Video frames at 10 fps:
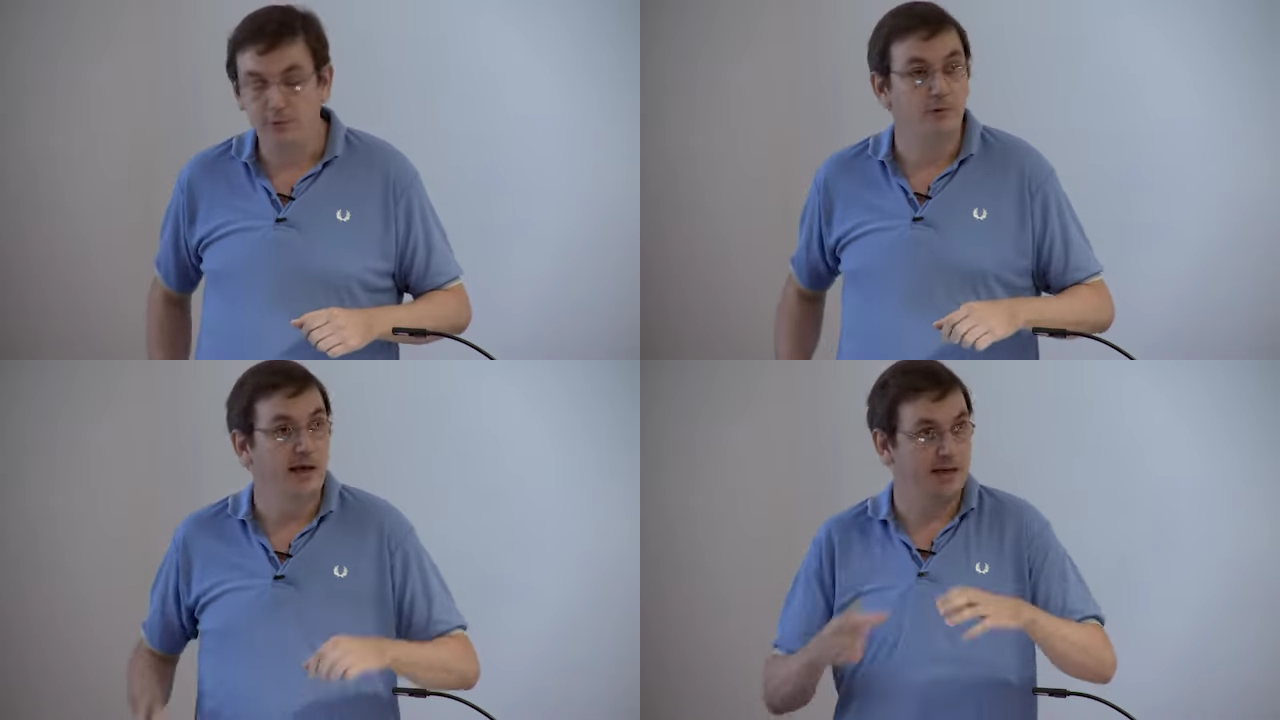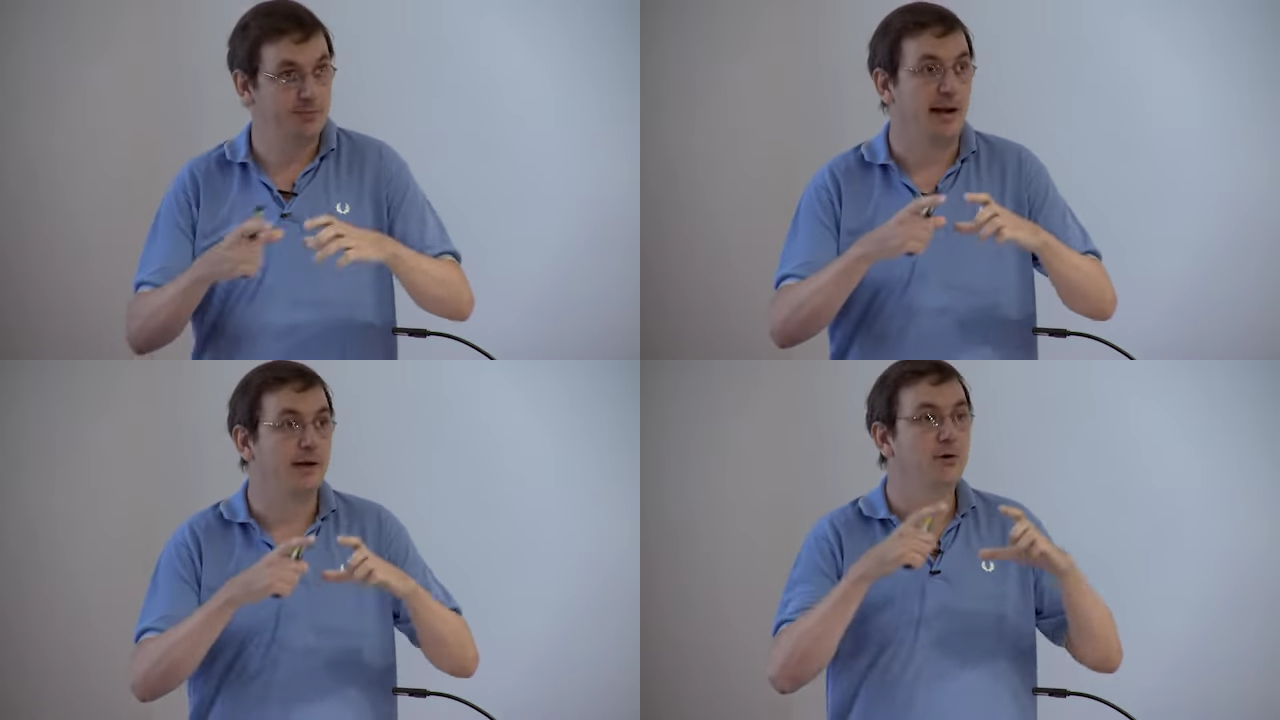will
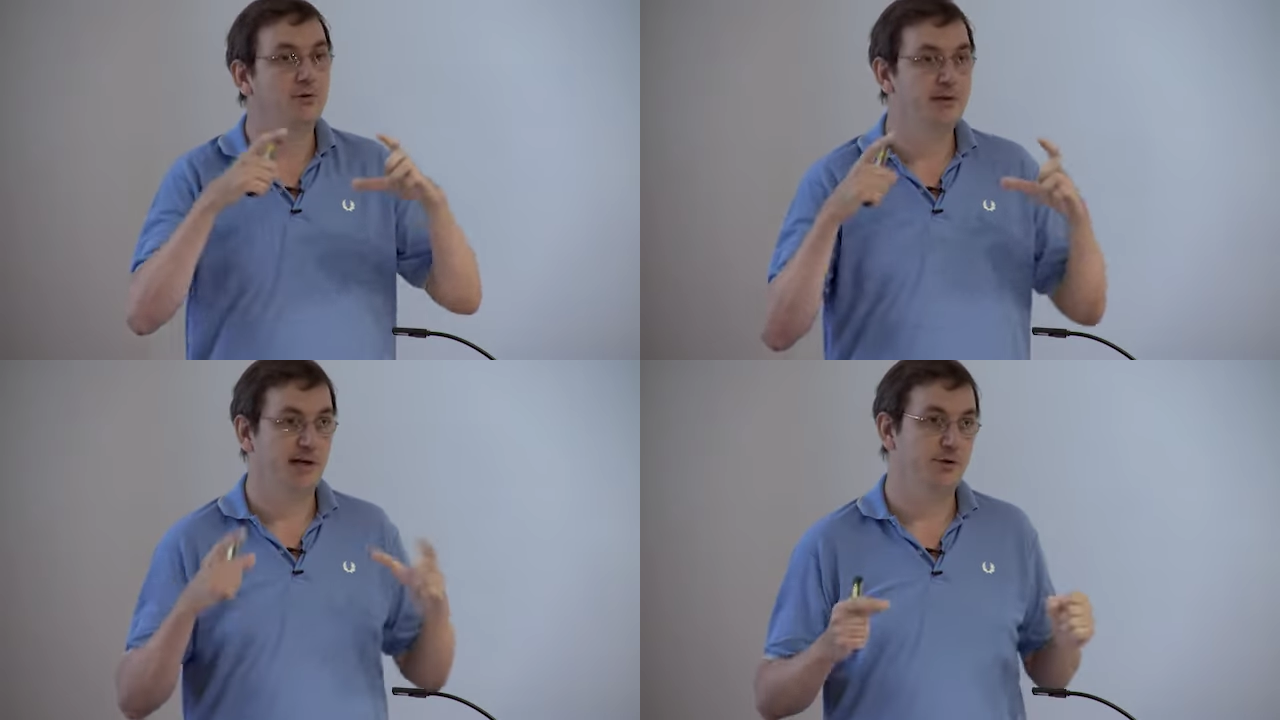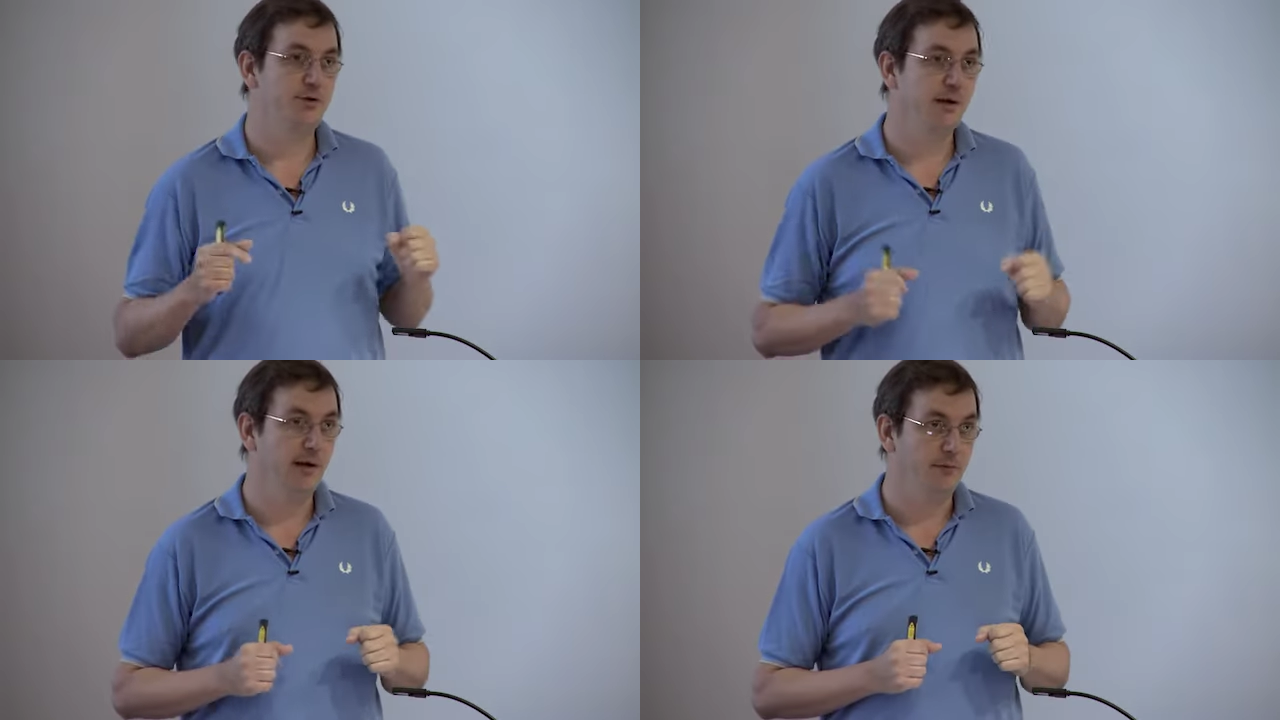expand
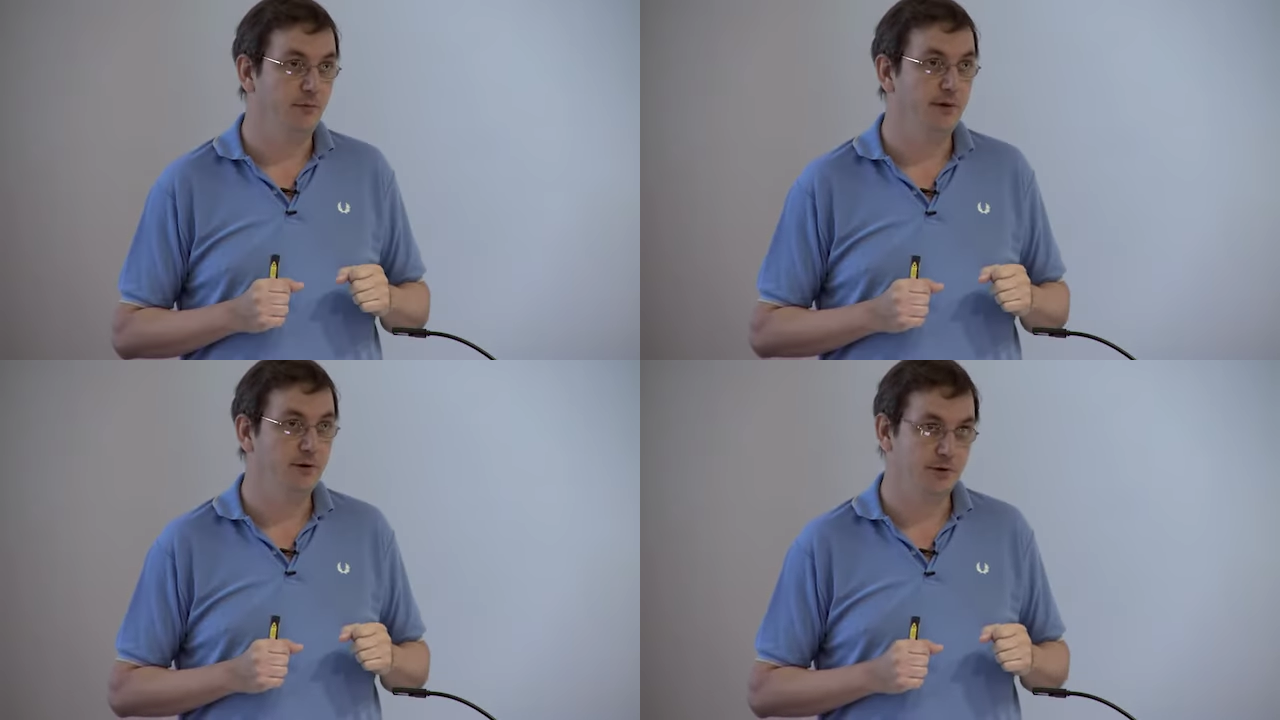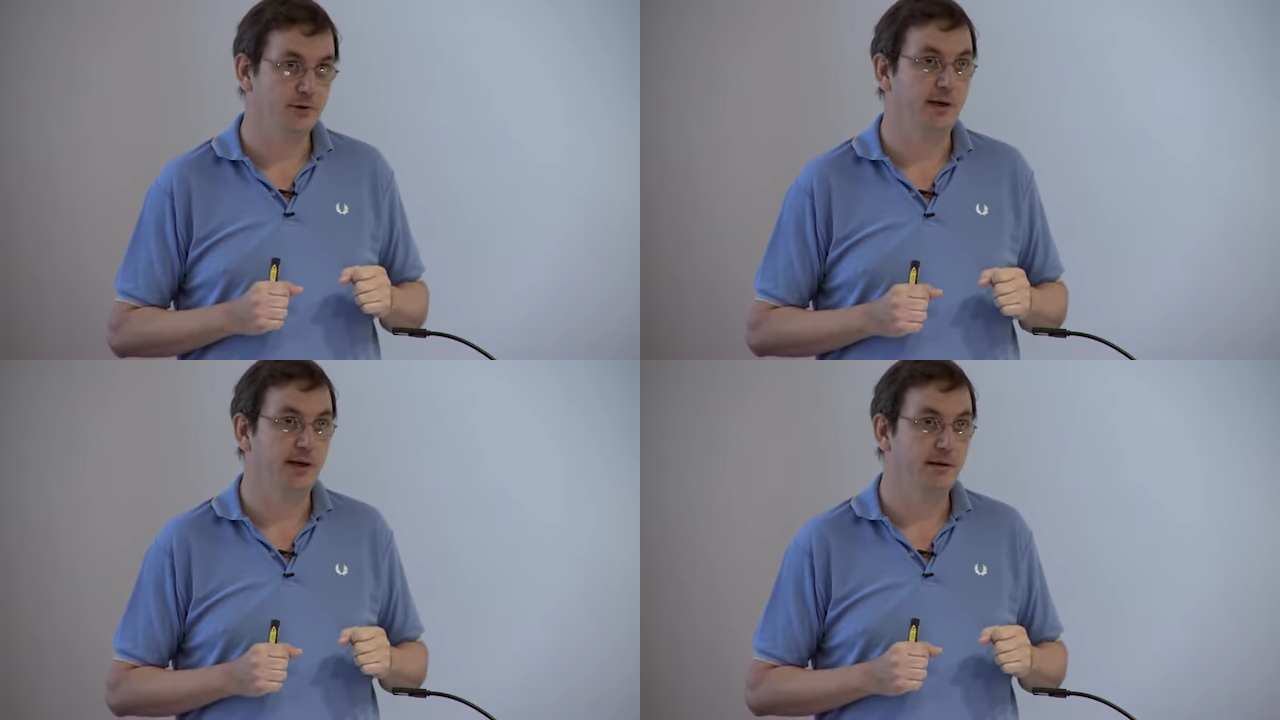concentrically with your
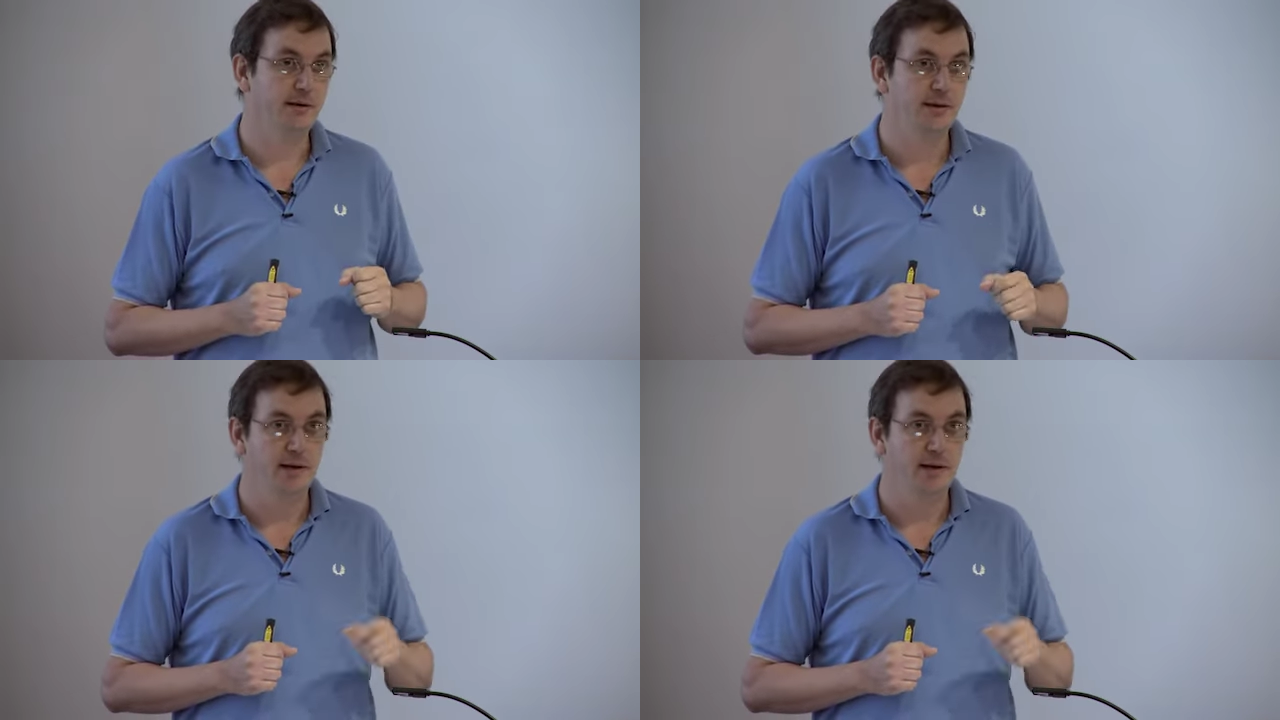screen.